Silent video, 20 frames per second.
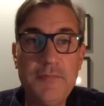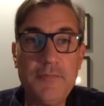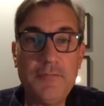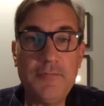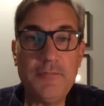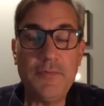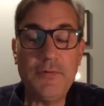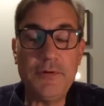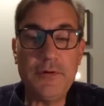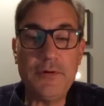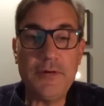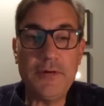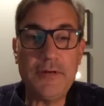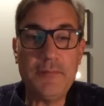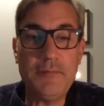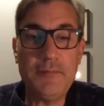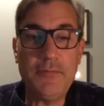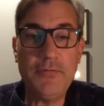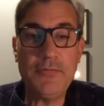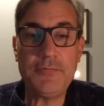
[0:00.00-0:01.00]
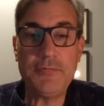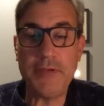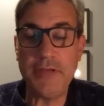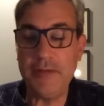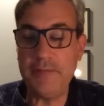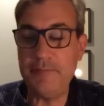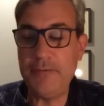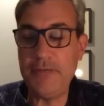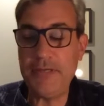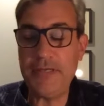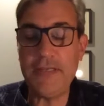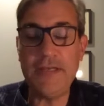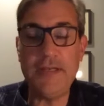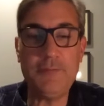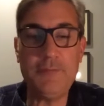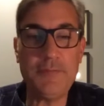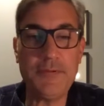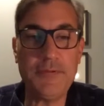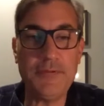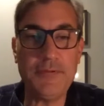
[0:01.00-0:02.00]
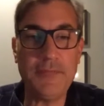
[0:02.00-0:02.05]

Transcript: for both picking up